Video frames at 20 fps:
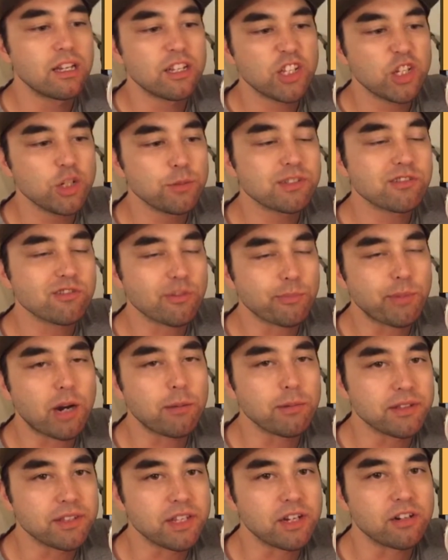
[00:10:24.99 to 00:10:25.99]
humans were
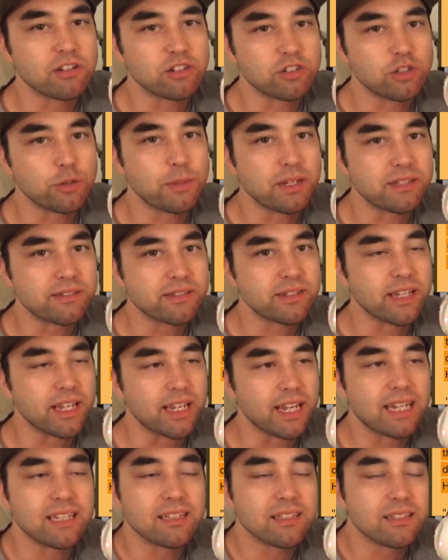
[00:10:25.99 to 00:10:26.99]
probably there to
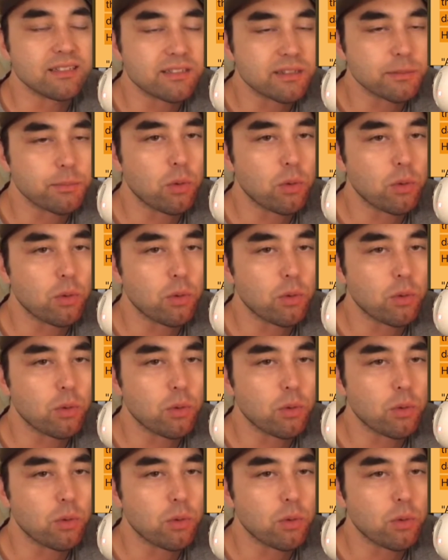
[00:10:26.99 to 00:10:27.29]
domesticate at least